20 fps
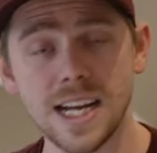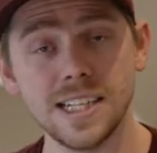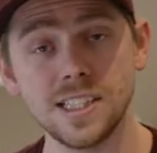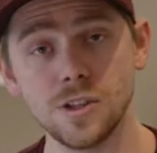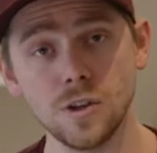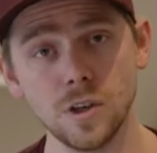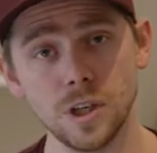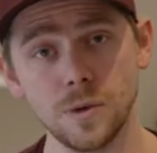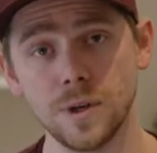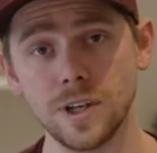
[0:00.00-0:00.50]
That's
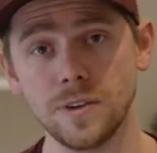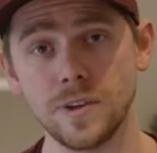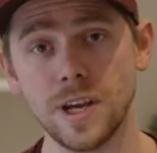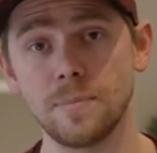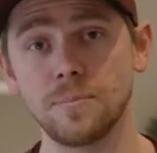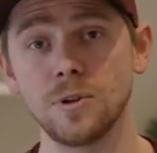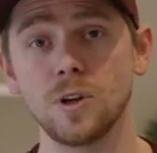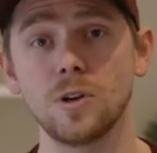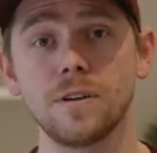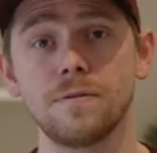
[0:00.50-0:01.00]
the only one we
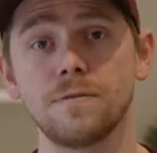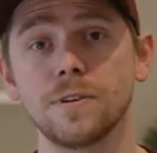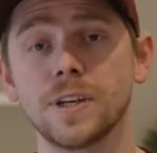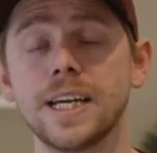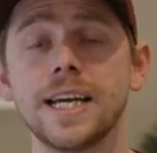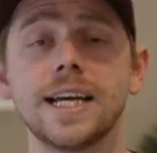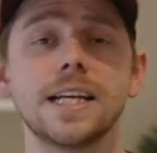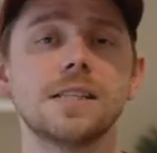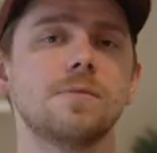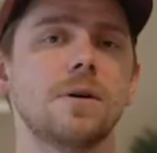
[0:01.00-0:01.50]
uploaded for
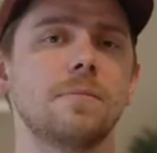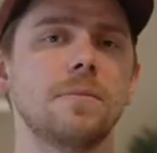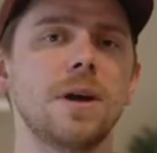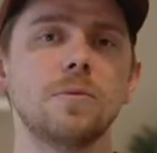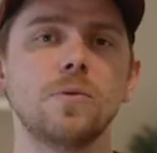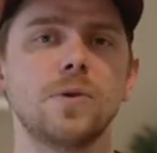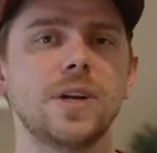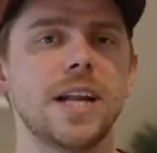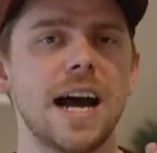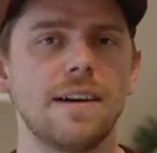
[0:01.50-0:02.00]
kids, but
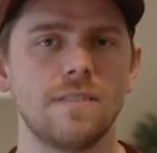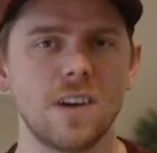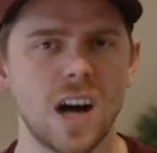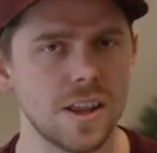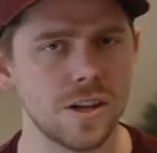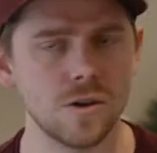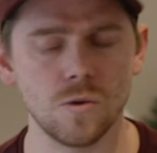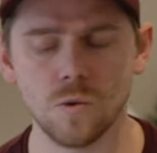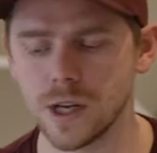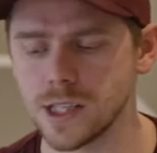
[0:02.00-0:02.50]
maybe we'd have
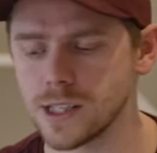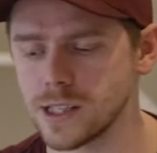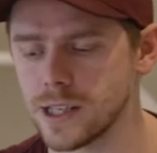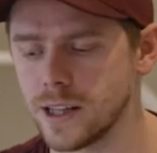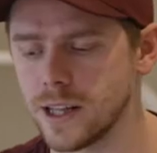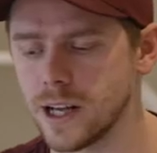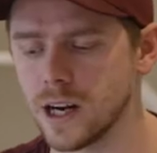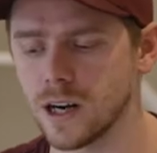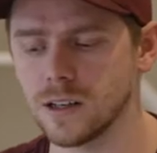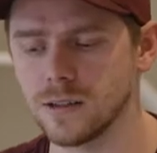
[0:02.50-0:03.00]
other ones
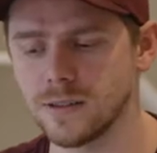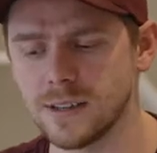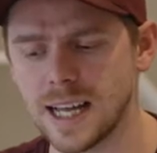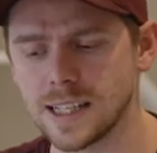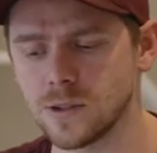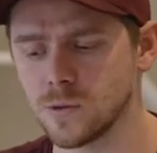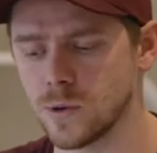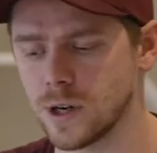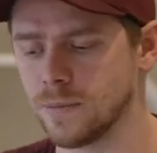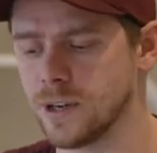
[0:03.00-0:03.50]
in there.
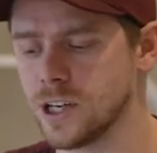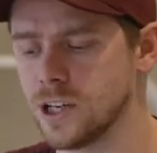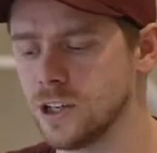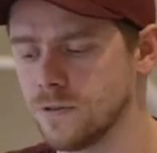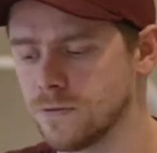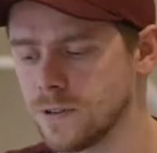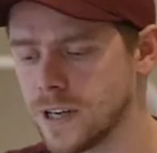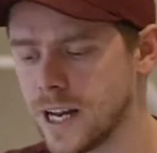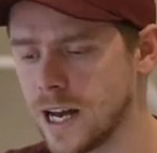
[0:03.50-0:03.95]
That's what I'm gonna do for